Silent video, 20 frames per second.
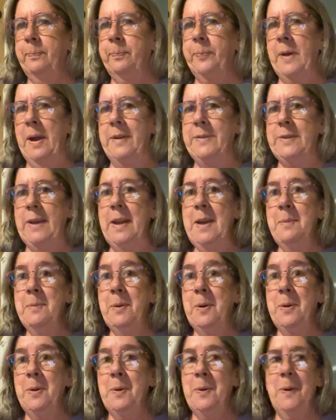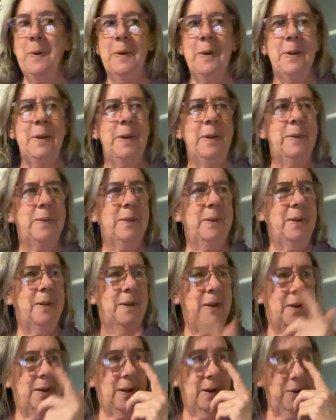I say I'm going to organize it,
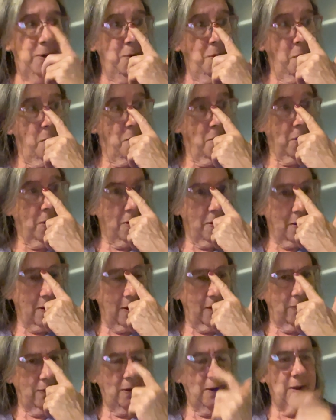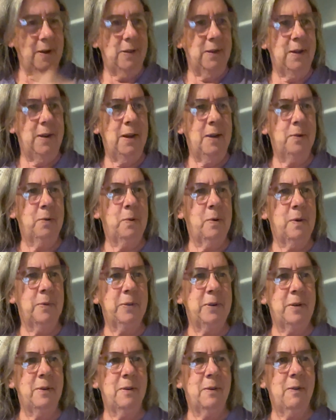and I do organize it, and then I'll go out
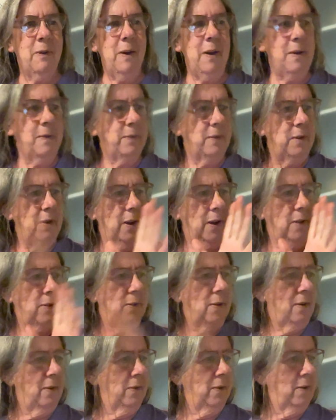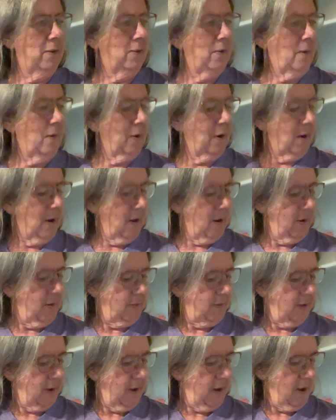there and craft, and it gets all disorganized
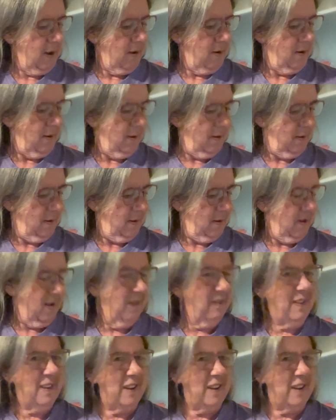again. My